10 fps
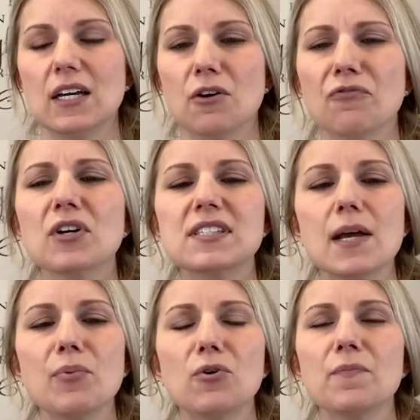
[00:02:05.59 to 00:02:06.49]
For
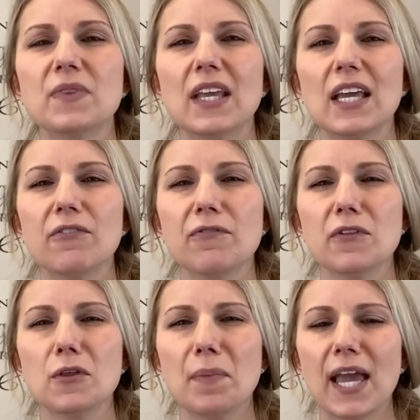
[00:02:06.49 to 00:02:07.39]
example, if
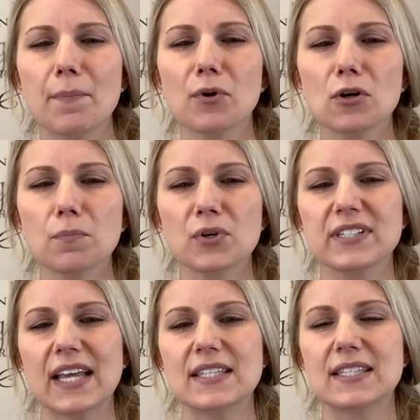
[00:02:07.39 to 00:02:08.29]
the paper
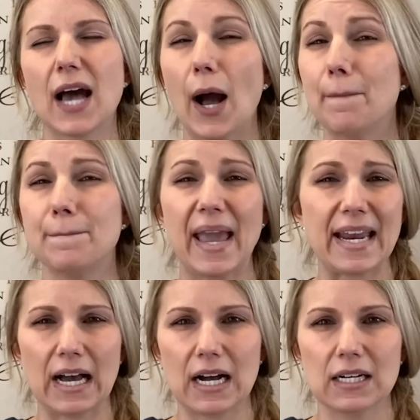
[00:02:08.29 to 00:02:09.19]
presents a
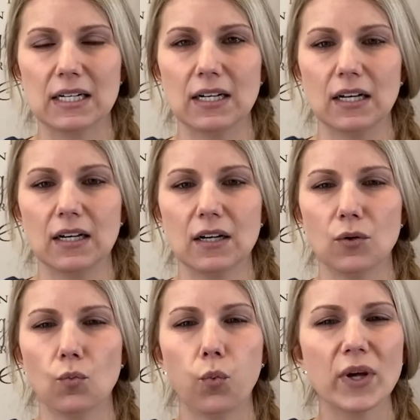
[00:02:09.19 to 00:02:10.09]
beta,
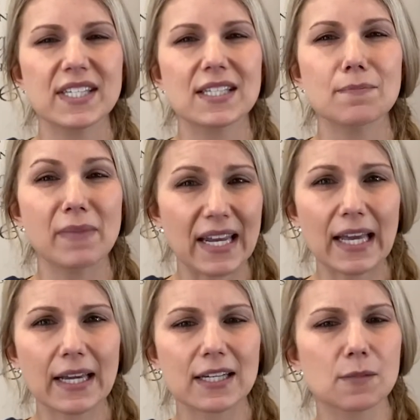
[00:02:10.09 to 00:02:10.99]
was its
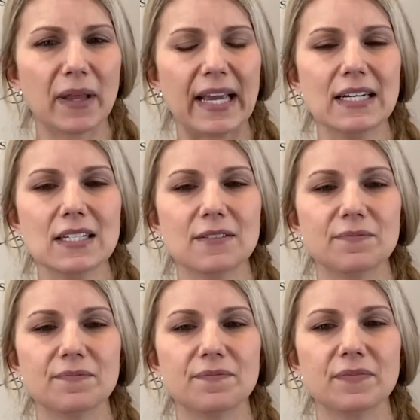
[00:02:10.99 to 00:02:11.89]
meaning explained?
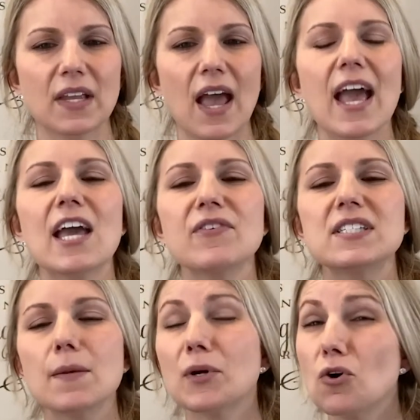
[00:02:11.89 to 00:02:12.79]
If a
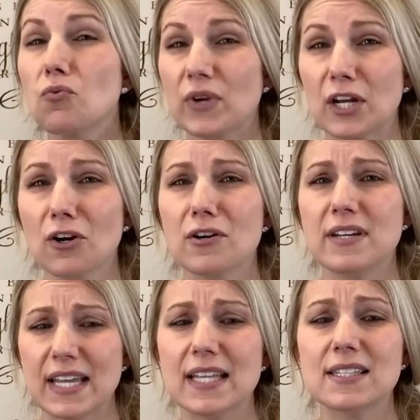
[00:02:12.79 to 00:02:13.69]
typical reader
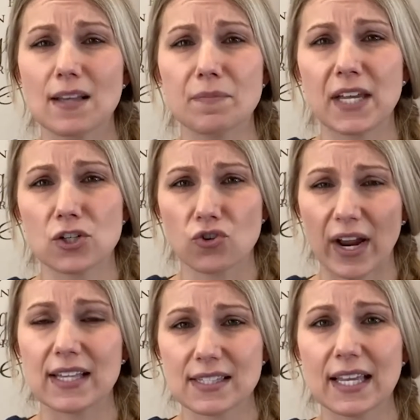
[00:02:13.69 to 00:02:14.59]
needs something
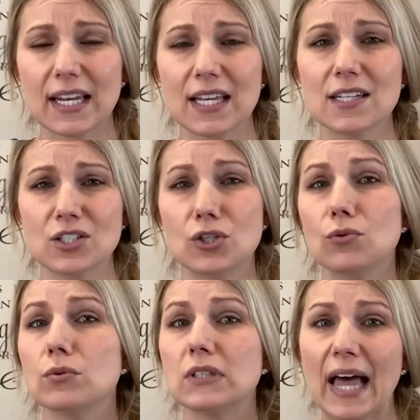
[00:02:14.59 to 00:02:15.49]
translated
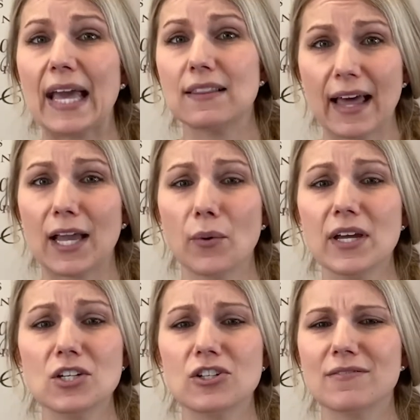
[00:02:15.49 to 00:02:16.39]
to lay
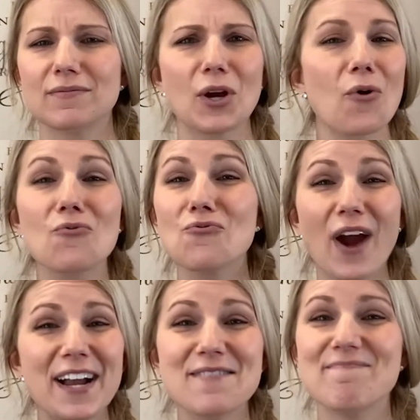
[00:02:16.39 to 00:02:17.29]
language,
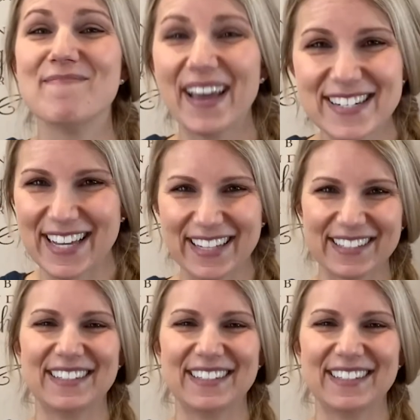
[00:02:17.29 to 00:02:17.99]
recommend it.